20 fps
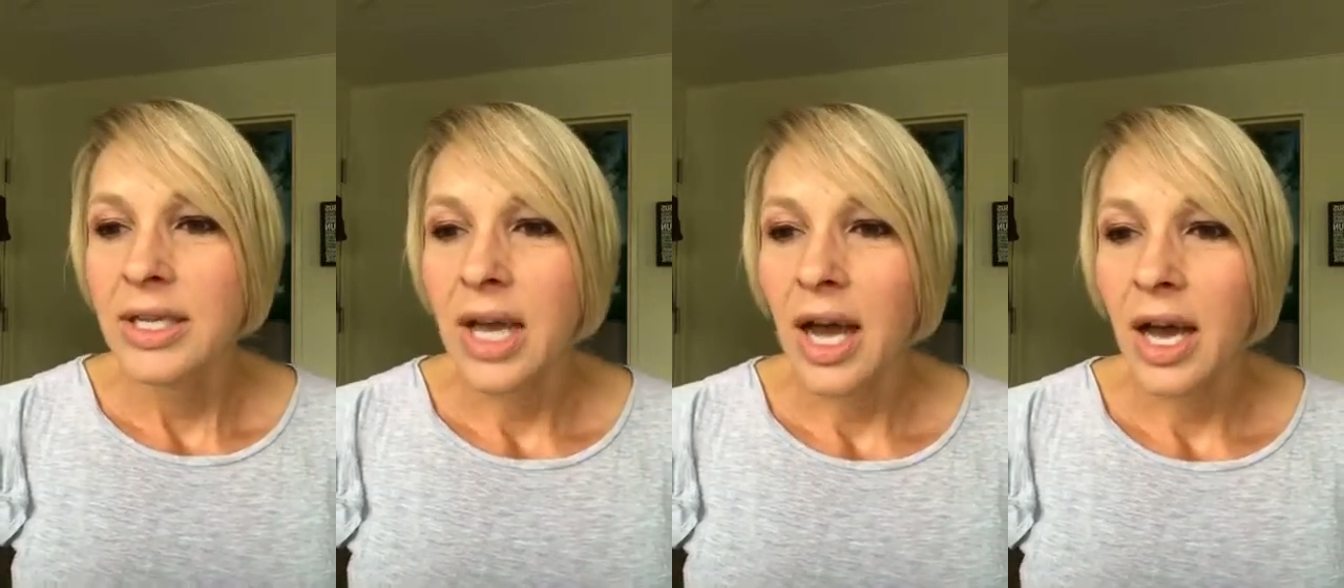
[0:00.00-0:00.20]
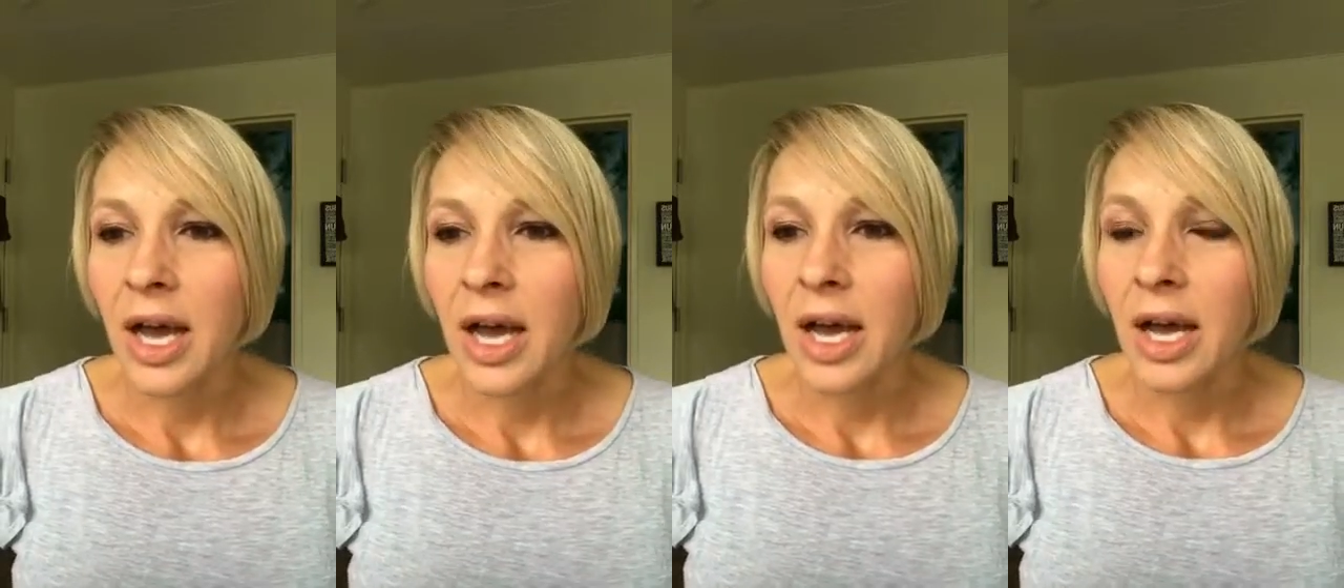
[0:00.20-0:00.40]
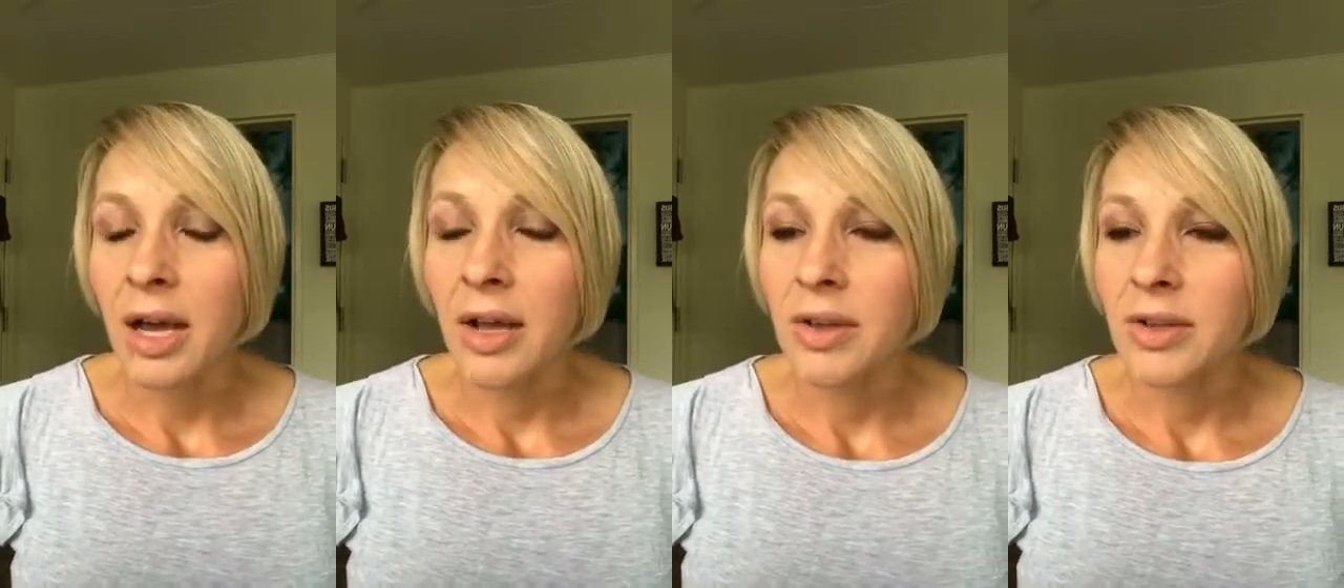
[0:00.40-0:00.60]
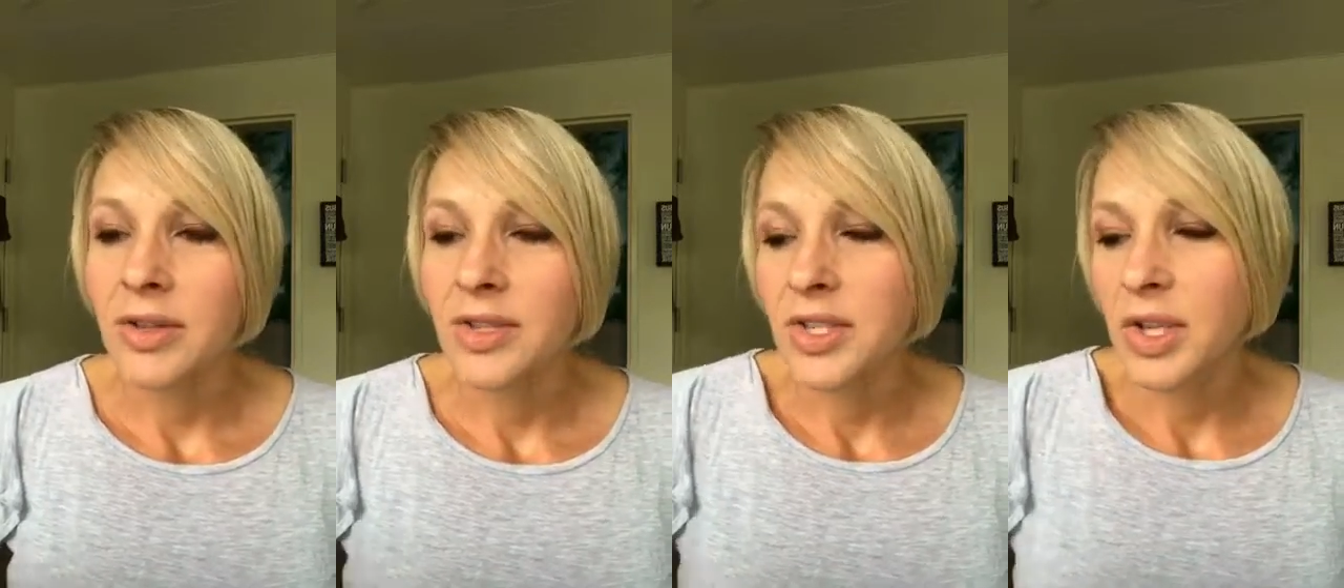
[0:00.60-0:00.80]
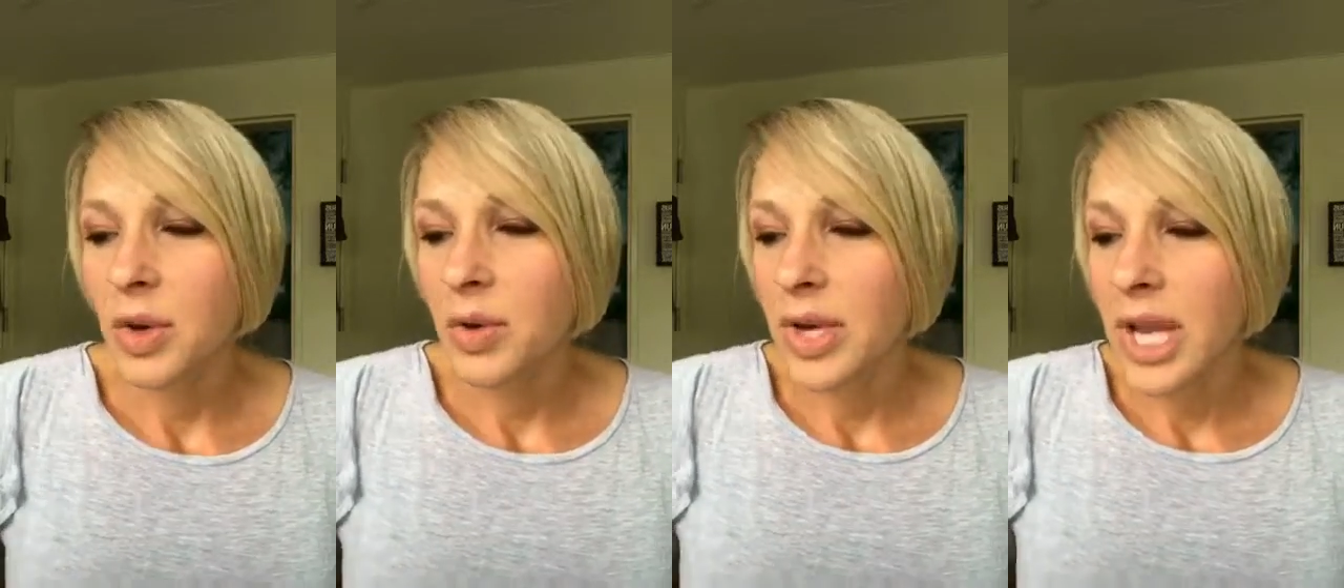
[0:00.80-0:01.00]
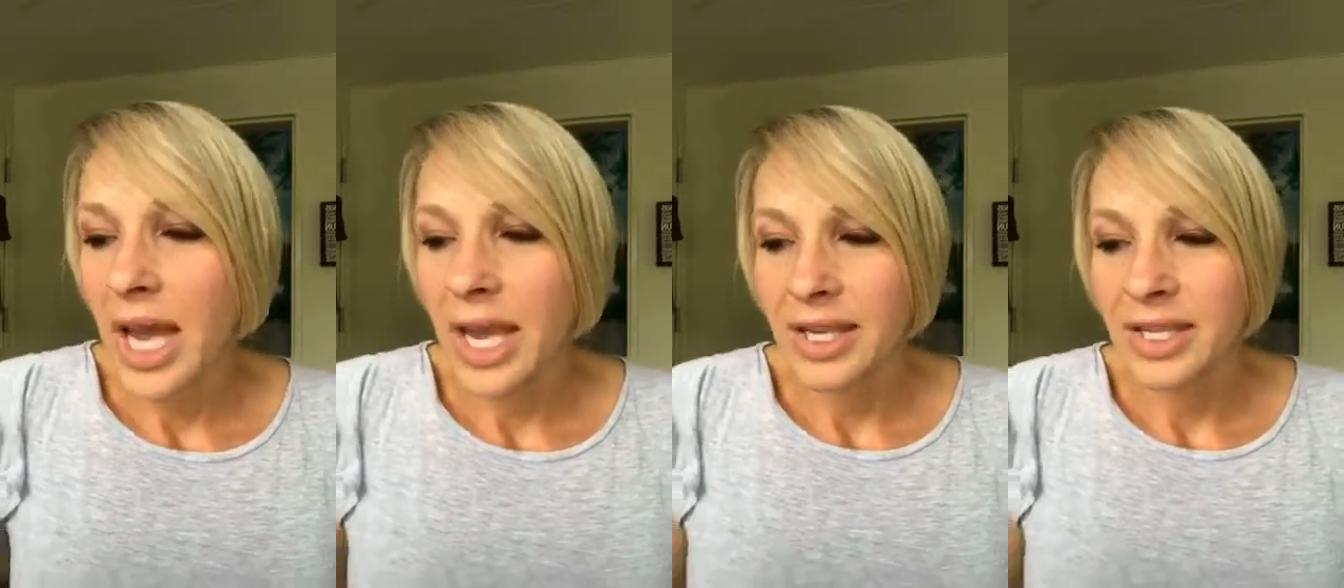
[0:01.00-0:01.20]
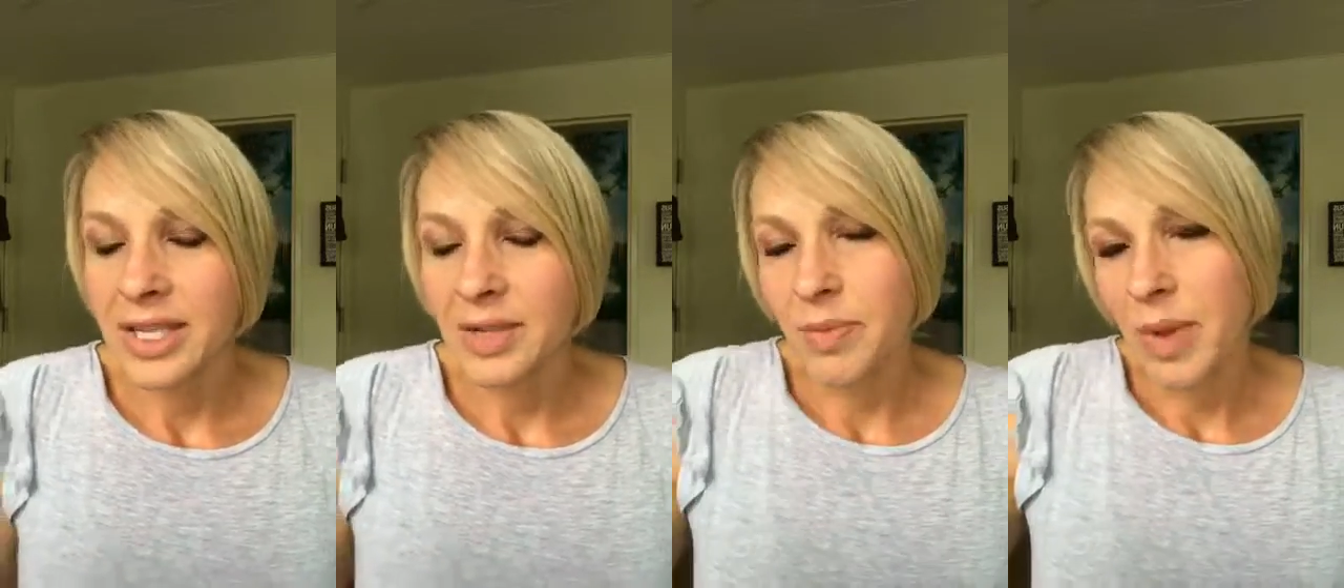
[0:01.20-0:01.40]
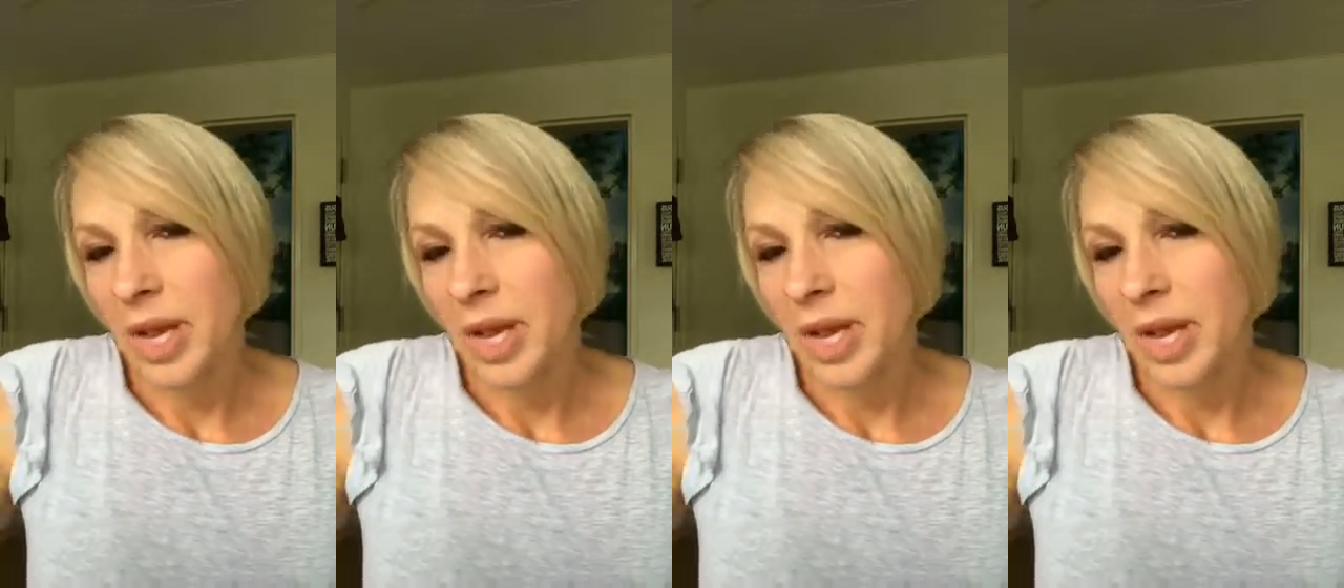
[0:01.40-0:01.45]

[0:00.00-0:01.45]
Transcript: So next,